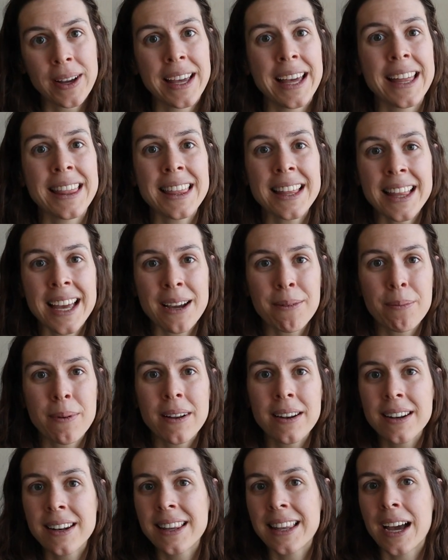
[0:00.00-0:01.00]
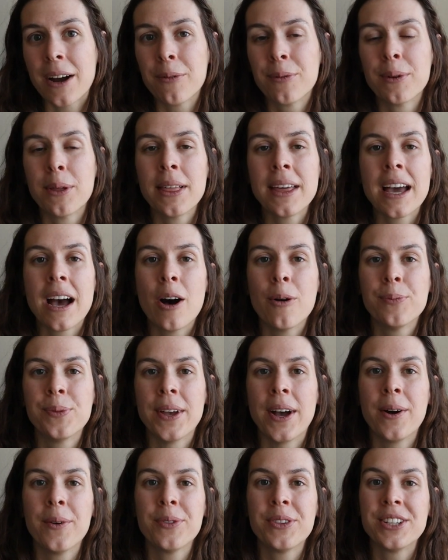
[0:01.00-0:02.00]
Hit the like button, that really
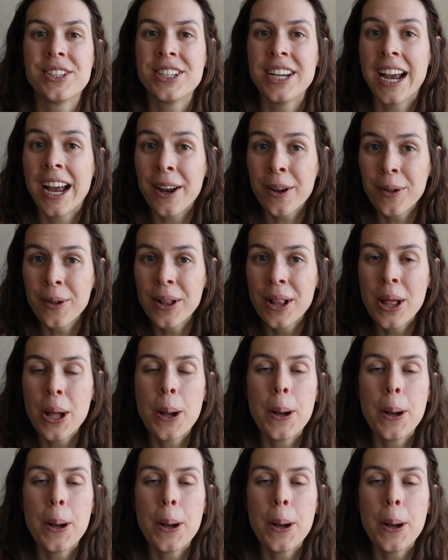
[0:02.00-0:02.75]
helps out the channel.